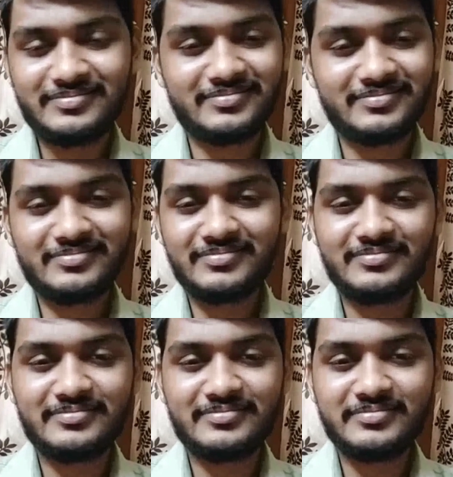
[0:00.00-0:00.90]

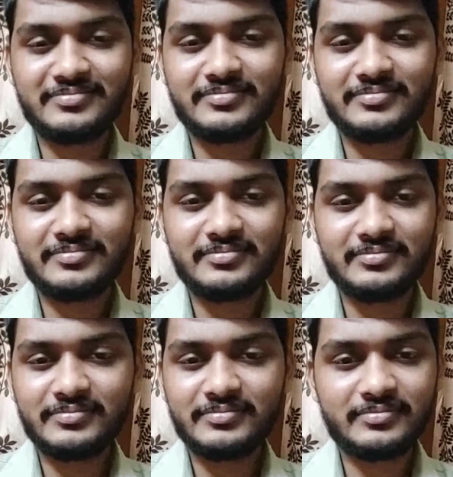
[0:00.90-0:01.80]

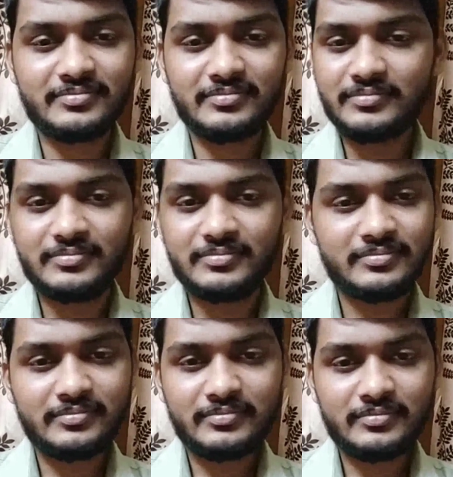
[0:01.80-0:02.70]

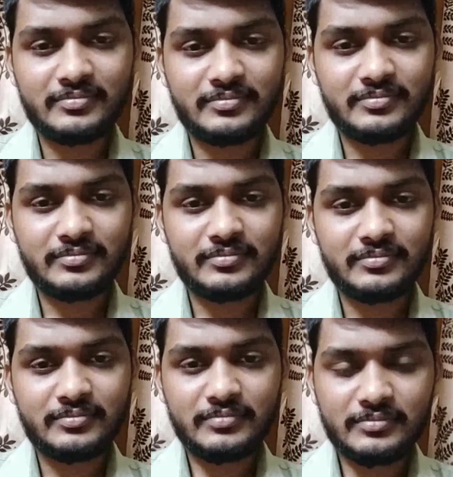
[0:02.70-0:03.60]

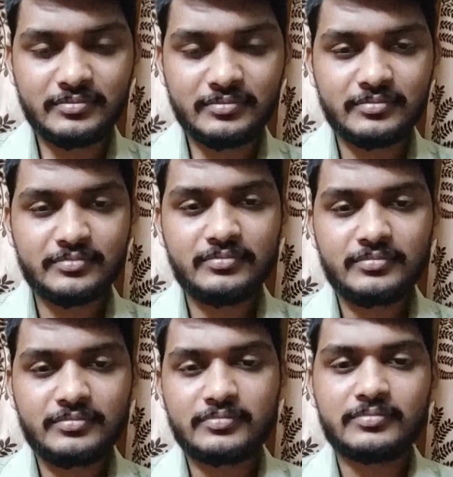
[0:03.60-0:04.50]

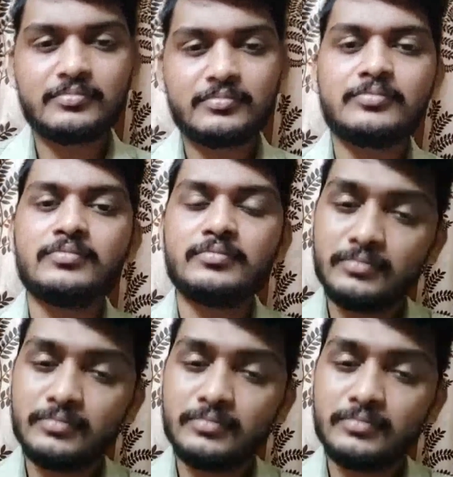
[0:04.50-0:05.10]
This person isn't speaking.